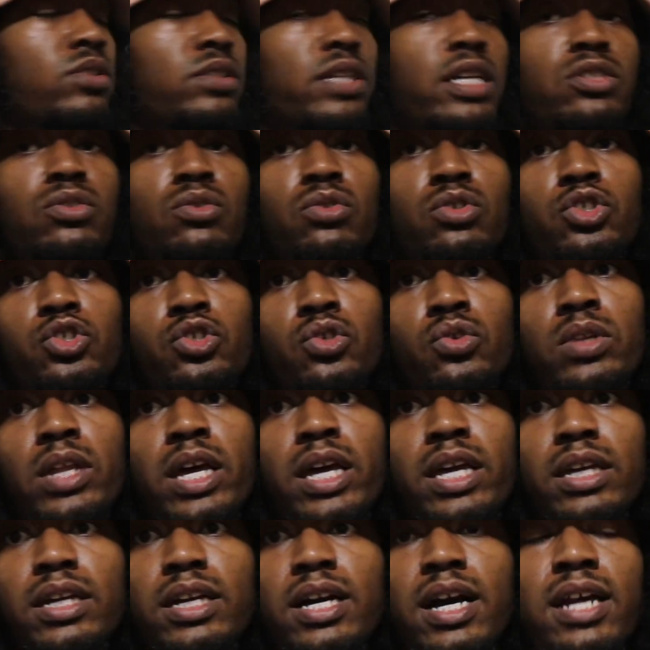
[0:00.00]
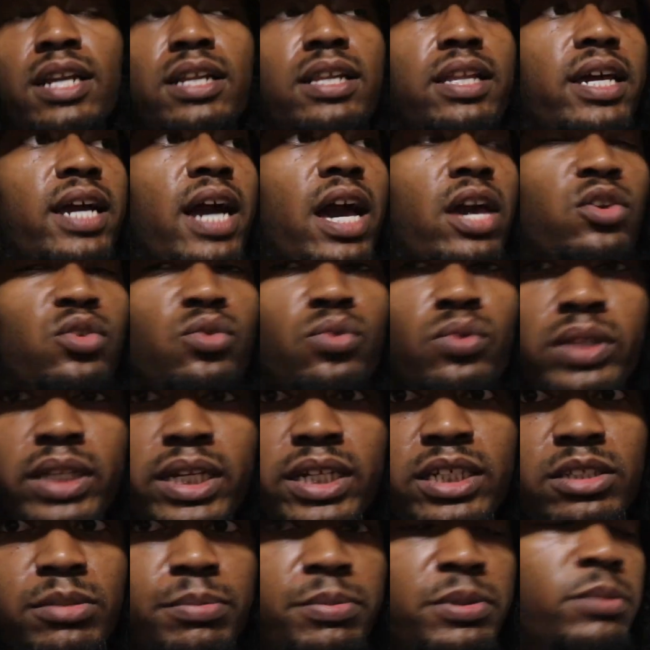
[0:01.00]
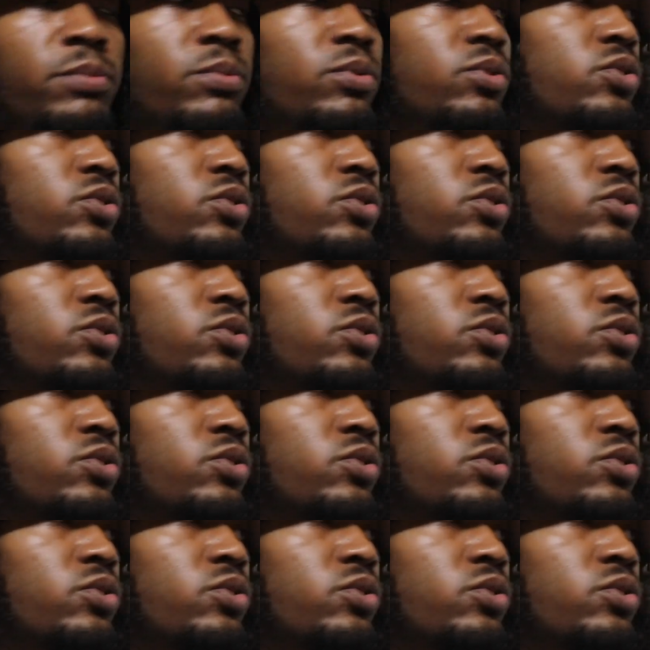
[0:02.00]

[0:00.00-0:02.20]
That's gonna show like kind of like how you relate to people